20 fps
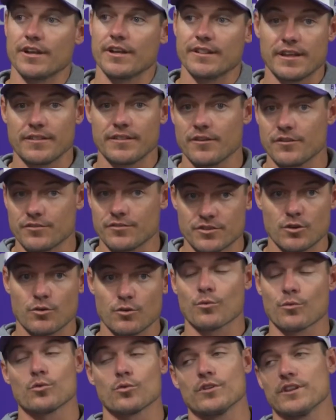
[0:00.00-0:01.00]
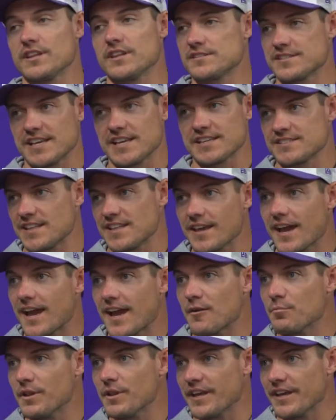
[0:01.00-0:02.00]
And then there's no rule that says they
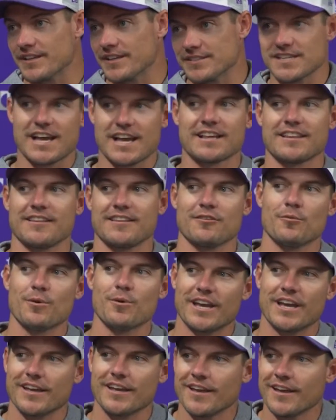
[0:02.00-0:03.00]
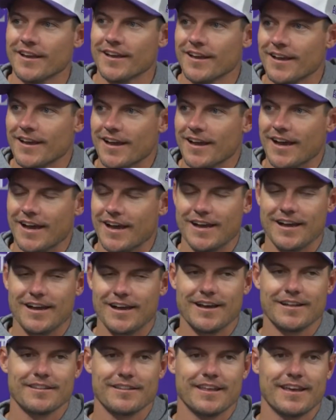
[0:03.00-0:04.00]
got to play exactly the way
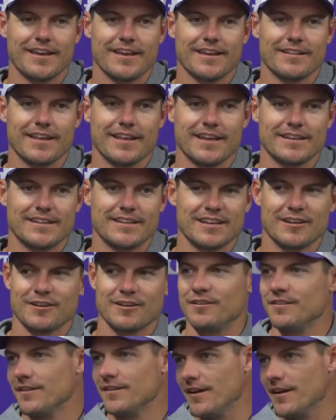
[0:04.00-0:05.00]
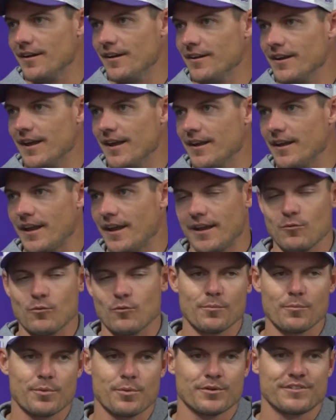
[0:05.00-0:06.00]
they did on any
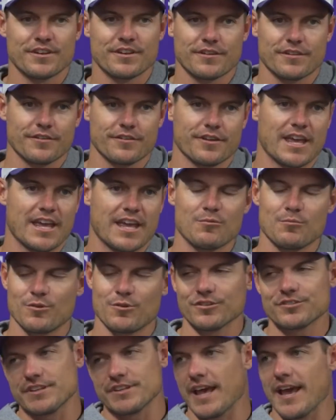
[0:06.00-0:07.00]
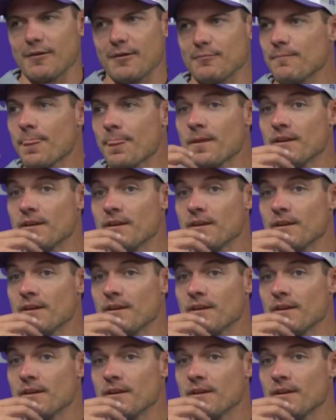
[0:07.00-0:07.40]
one particular game or snap.